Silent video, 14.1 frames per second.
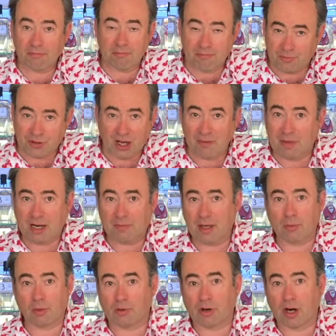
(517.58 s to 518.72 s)
So many people
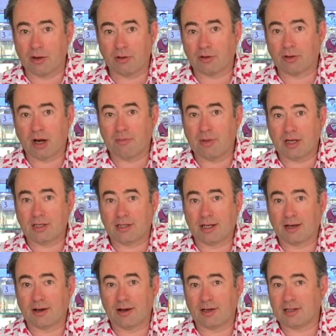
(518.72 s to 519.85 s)
grow mint in their
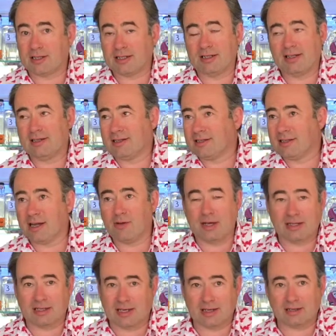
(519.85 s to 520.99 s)
gardens. It's so
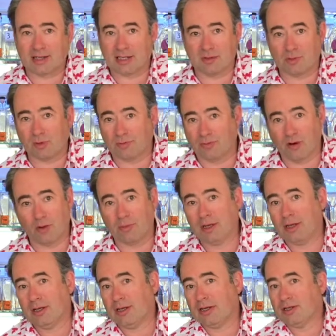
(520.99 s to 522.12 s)
easily accessible from
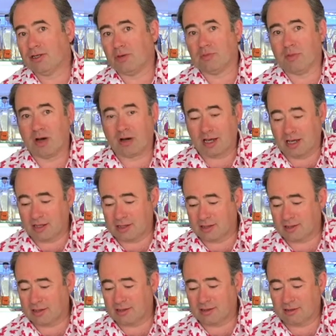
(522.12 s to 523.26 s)

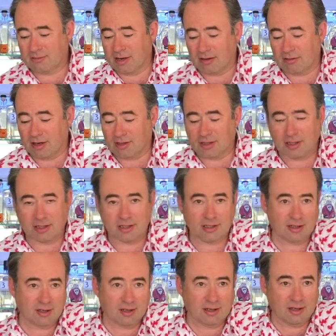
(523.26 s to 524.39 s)
supermarkets, greengrocers,
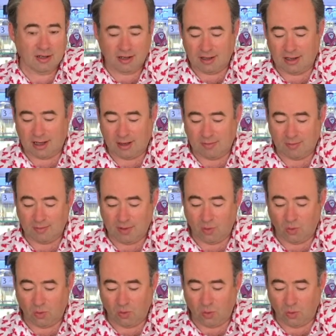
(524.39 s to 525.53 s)

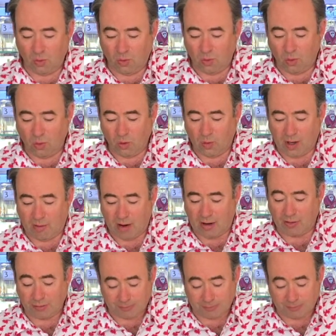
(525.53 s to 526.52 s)
all the way around.